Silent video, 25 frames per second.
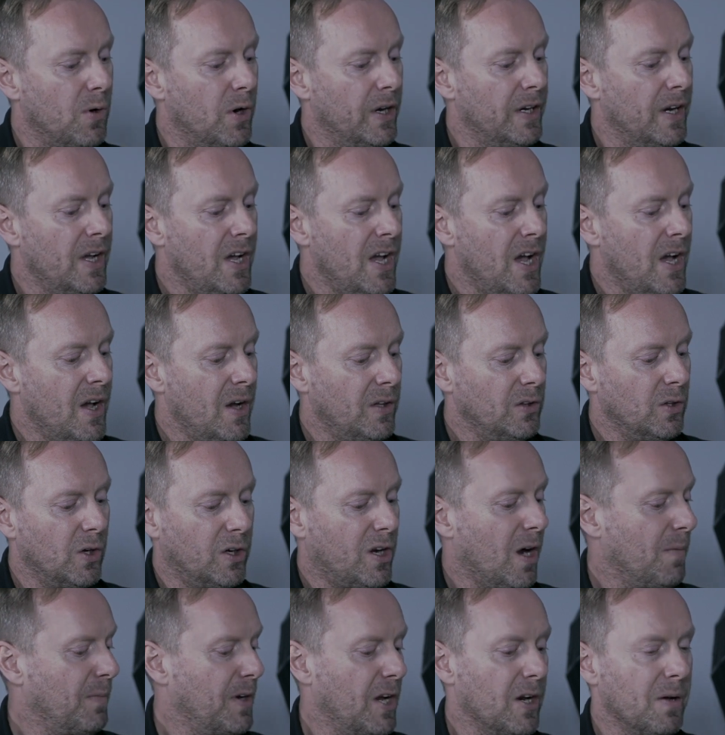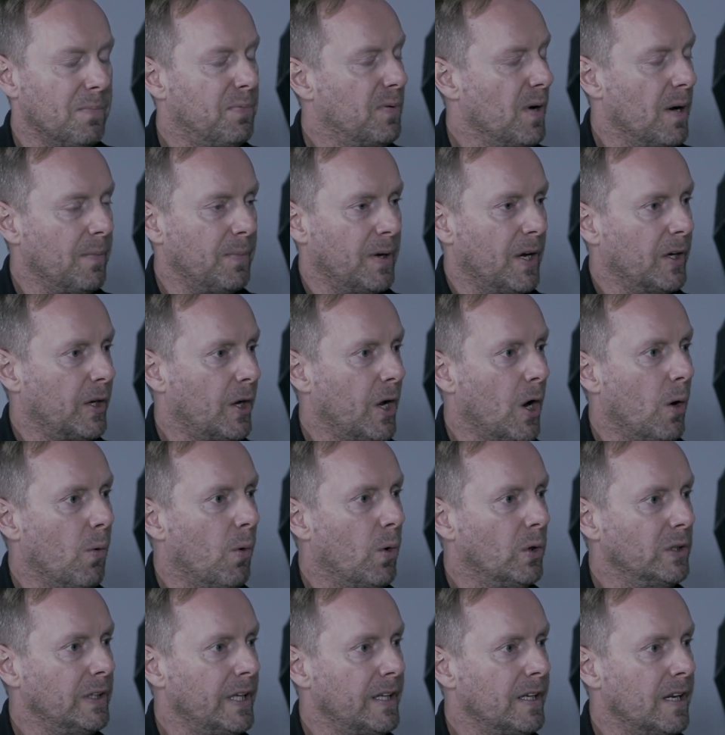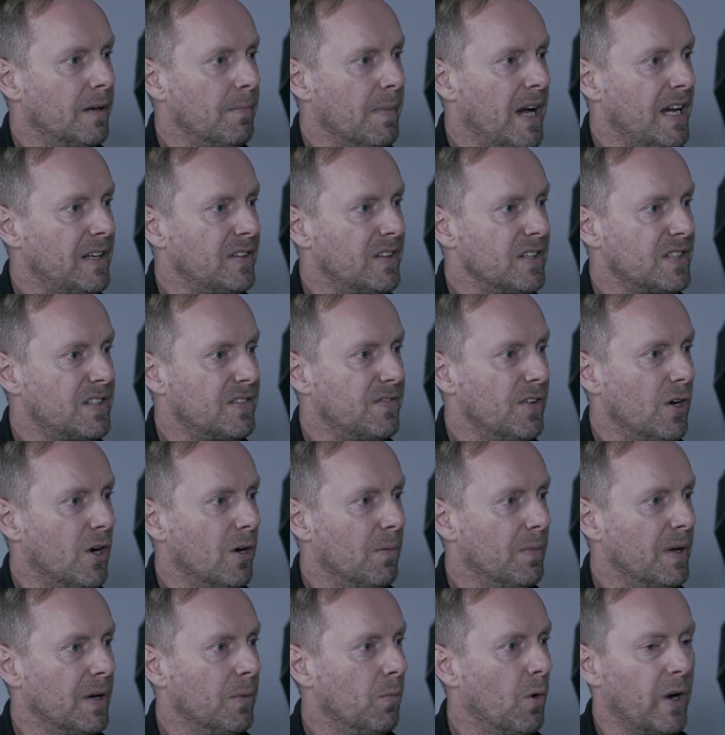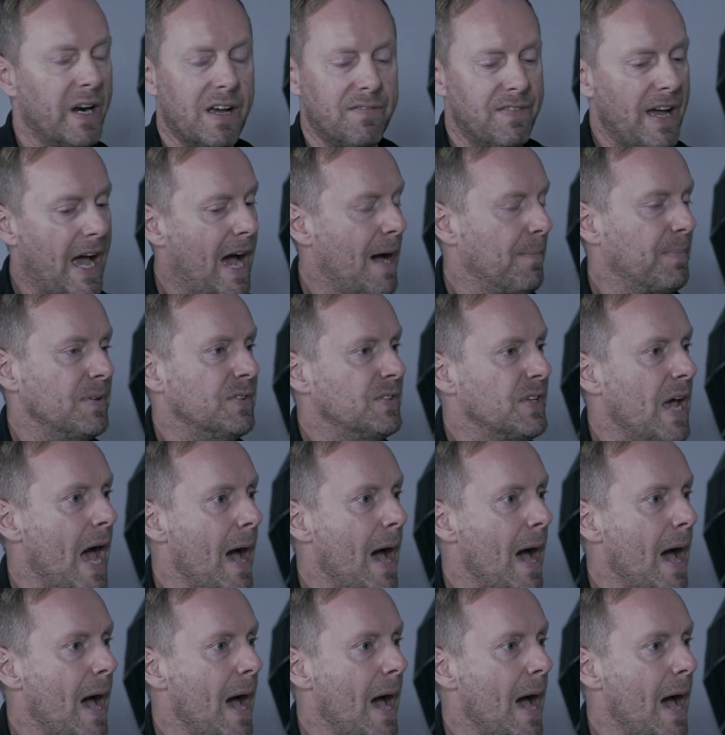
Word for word: point, look, I'm going to put, I'm going to go all in and make this film, mm. and hmm. whatever happens,